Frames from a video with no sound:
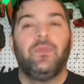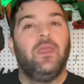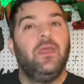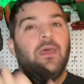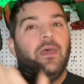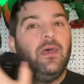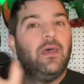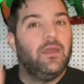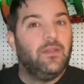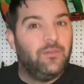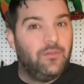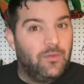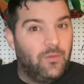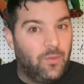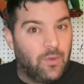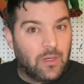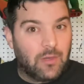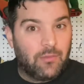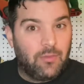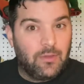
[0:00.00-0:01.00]
I do
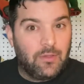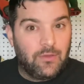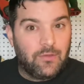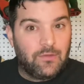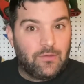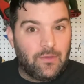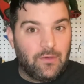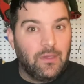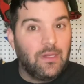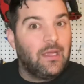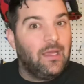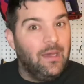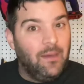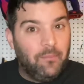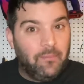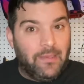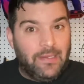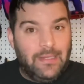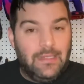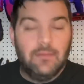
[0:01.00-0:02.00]
work with a certain
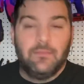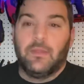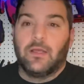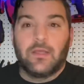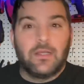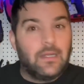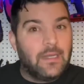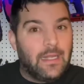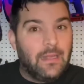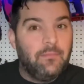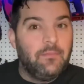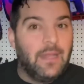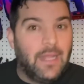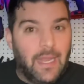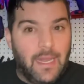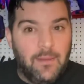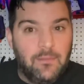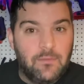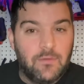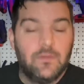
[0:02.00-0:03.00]
company, I'm not gonna name
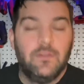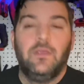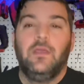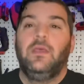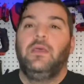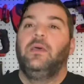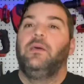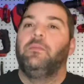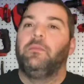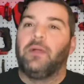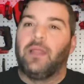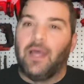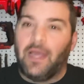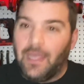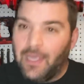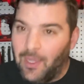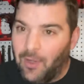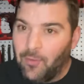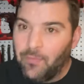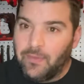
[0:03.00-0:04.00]
names, but I
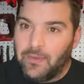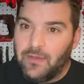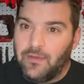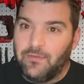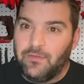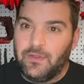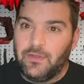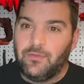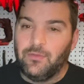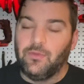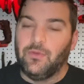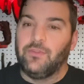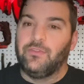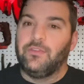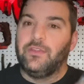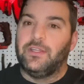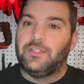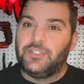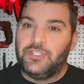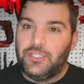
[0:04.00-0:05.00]
help individuals
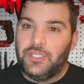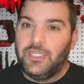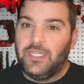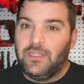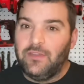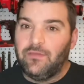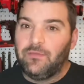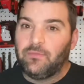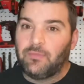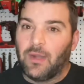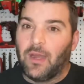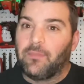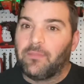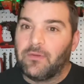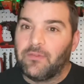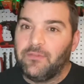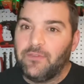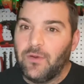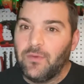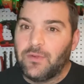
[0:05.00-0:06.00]
achieve proper
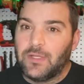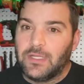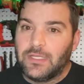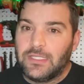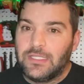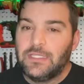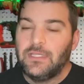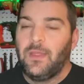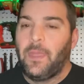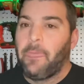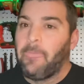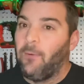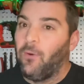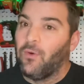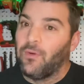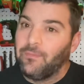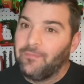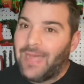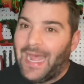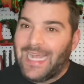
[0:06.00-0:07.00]
focus or
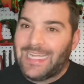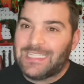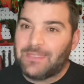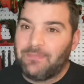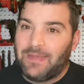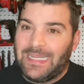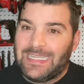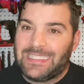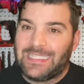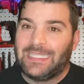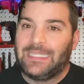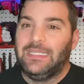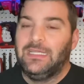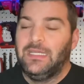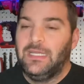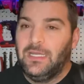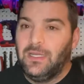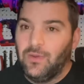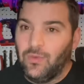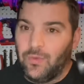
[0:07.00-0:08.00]
backspacing
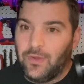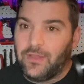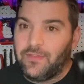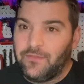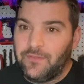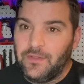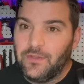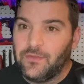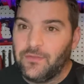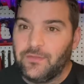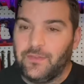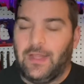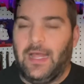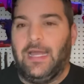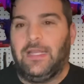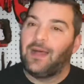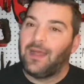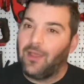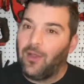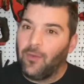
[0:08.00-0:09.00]
with field
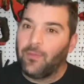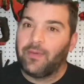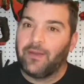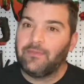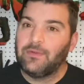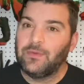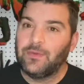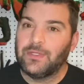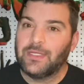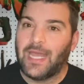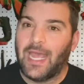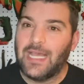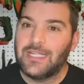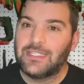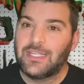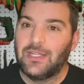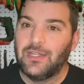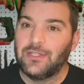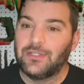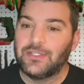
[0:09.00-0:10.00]
flattener. I hope everyone has
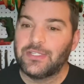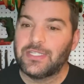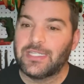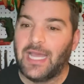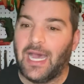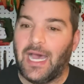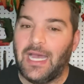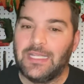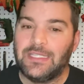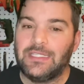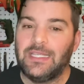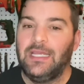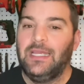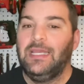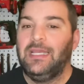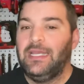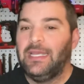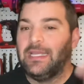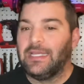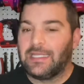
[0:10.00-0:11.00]
clear skies
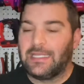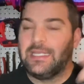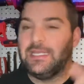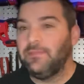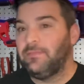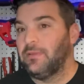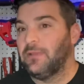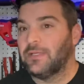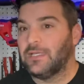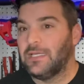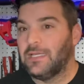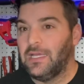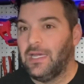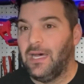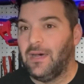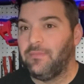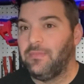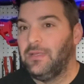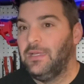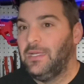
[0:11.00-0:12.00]
and keep looking
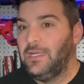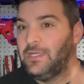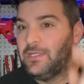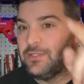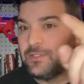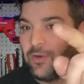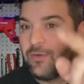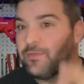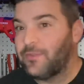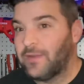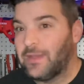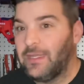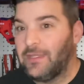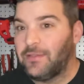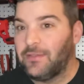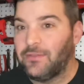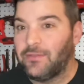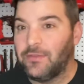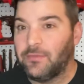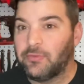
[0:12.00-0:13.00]
up. Don't forget to
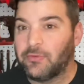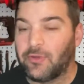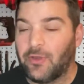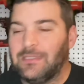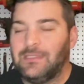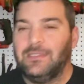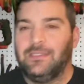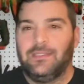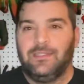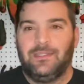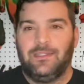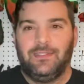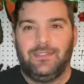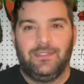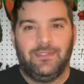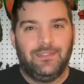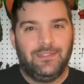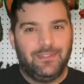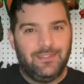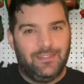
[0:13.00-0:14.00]
subscribe.
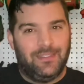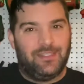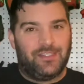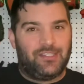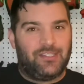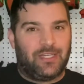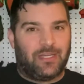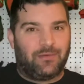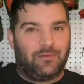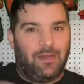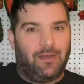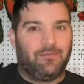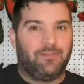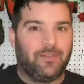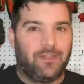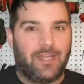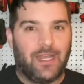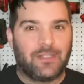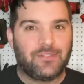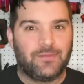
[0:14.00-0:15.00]
Stick around for the
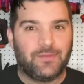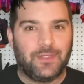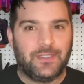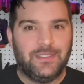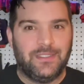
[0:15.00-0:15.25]
next one.